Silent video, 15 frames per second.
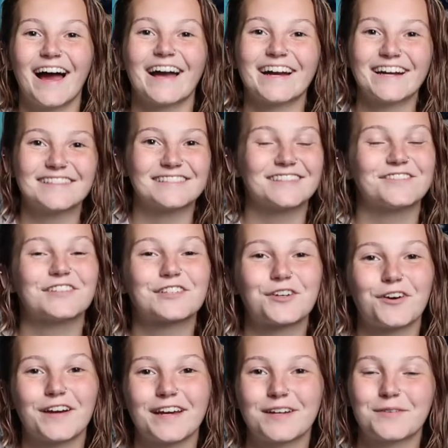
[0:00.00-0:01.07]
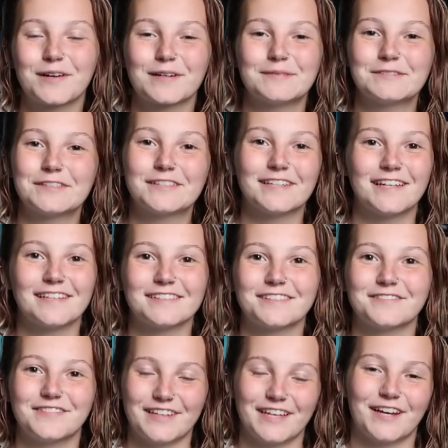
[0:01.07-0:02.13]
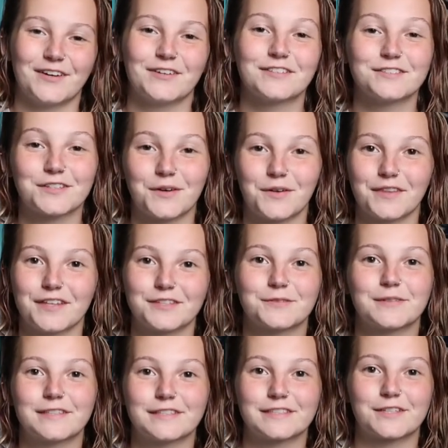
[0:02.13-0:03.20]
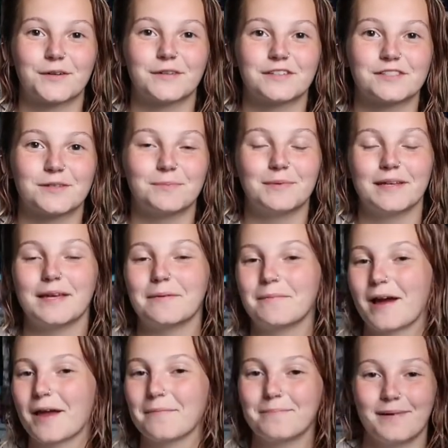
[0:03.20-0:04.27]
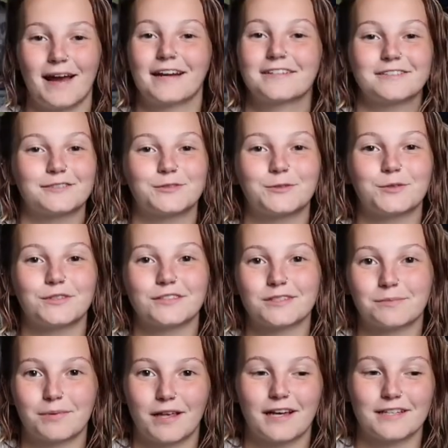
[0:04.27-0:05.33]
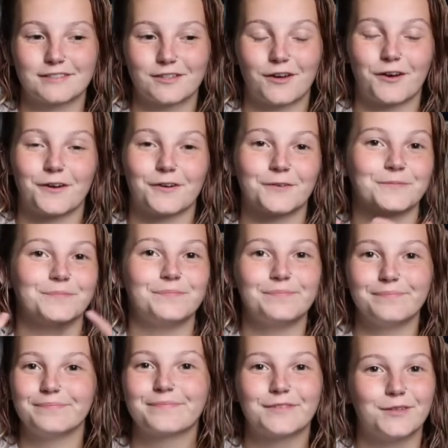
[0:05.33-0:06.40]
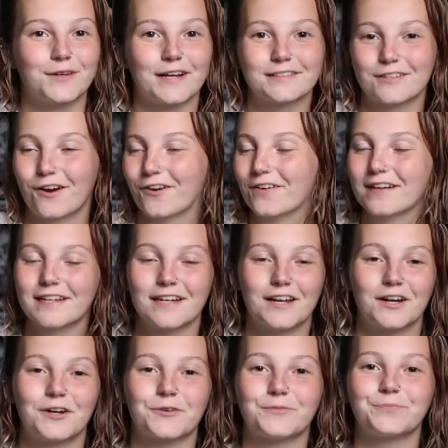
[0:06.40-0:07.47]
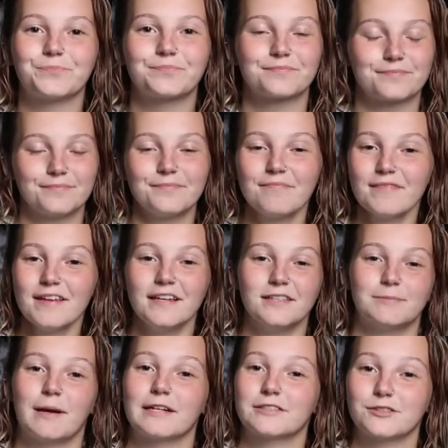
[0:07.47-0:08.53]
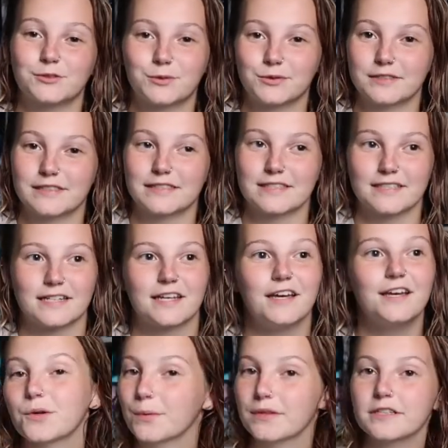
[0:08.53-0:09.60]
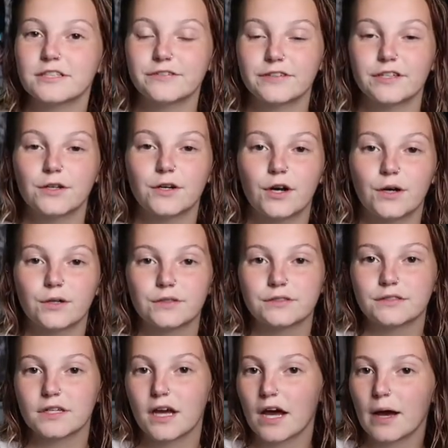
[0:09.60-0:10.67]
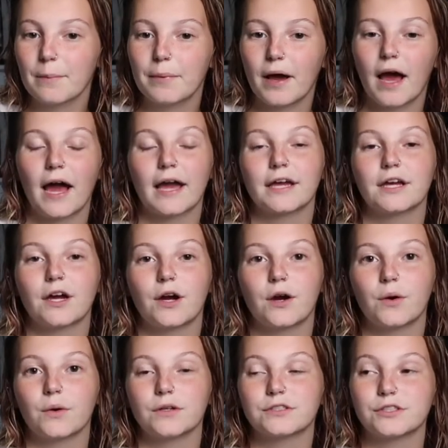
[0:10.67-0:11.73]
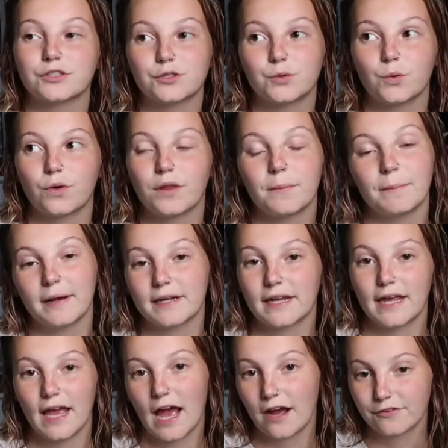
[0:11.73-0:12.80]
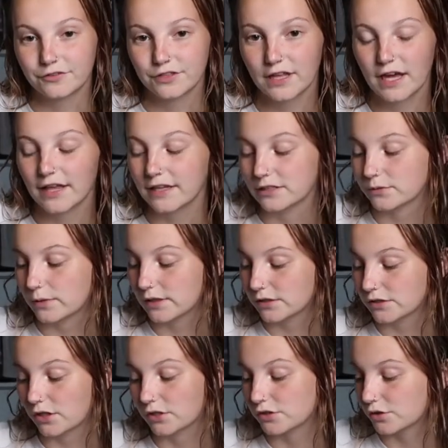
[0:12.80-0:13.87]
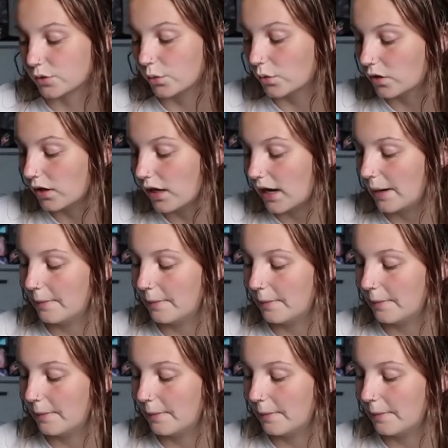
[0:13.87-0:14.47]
Hi guys, it's Victoria and welcome to today's video. So this one is going to be my back to school supplies haul. You guys already know it's back to school season. So when this video goes up, I go to school the Monday after that. That's when I start school.